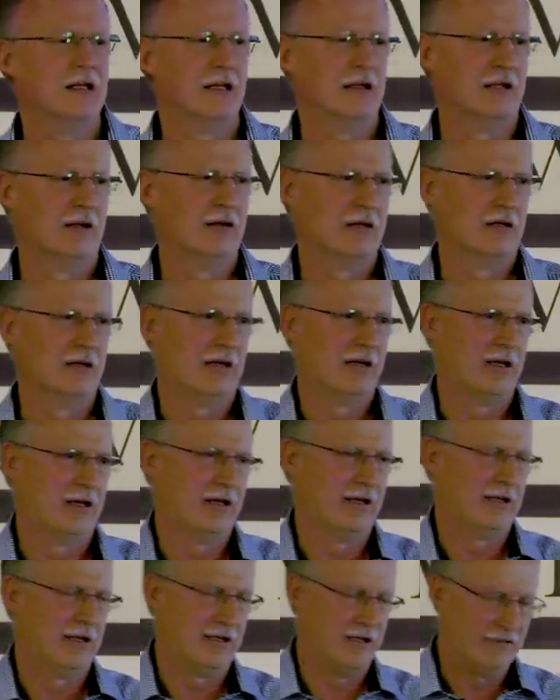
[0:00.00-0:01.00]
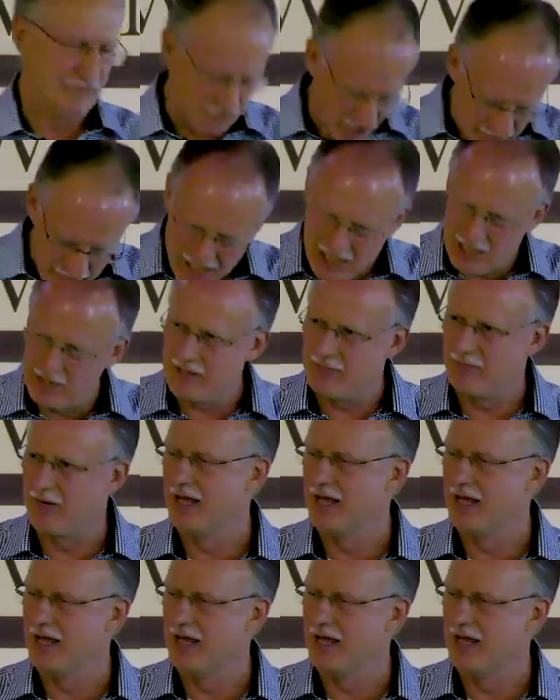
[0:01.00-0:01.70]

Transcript: it's okay. For, me to be